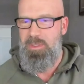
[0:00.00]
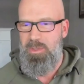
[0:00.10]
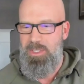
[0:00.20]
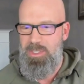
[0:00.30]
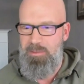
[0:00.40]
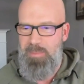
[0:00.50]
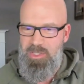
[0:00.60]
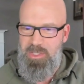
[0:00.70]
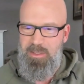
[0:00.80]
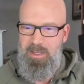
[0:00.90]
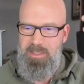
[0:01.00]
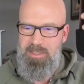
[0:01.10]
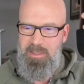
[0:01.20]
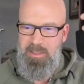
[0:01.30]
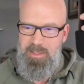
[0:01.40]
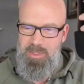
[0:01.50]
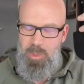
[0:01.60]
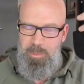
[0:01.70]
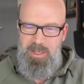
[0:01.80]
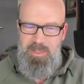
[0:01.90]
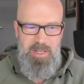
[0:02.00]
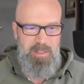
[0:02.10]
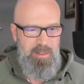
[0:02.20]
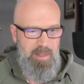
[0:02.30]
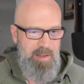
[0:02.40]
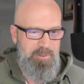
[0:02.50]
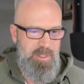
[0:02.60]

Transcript: the creation of masculine content like this. Hope you guys had a good laugh